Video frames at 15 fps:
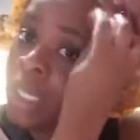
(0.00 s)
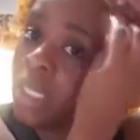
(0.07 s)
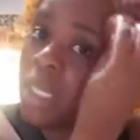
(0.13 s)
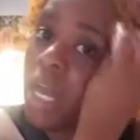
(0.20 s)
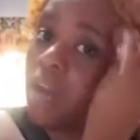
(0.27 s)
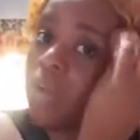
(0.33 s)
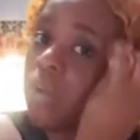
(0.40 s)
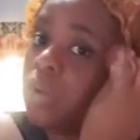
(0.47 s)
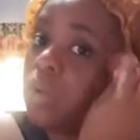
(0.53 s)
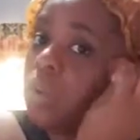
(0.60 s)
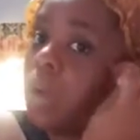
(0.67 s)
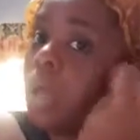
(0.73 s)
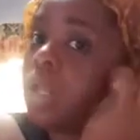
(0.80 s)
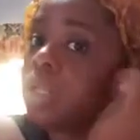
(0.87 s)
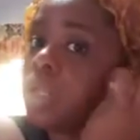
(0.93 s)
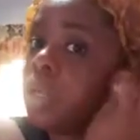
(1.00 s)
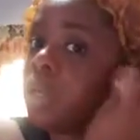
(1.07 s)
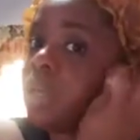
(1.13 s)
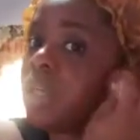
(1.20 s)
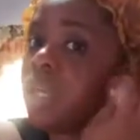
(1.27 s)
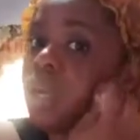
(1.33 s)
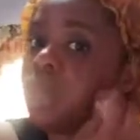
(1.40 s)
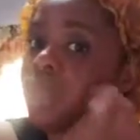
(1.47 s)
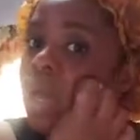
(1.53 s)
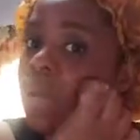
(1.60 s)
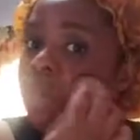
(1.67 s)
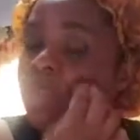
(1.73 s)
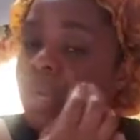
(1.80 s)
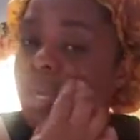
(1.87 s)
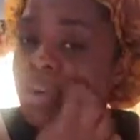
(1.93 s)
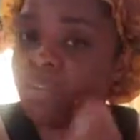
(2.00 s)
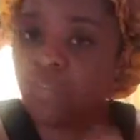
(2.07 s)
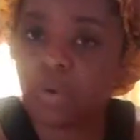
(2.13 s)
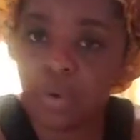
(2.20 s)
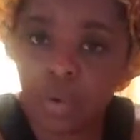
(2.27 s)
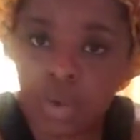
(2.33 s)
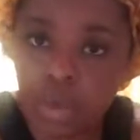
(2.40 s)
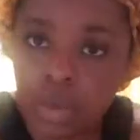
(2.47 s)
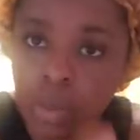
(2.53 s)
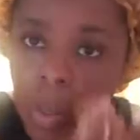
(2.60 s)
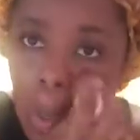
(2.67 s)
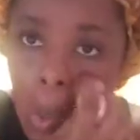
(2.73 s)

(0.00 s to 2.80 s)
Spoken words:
Now, you all know that I'm not big for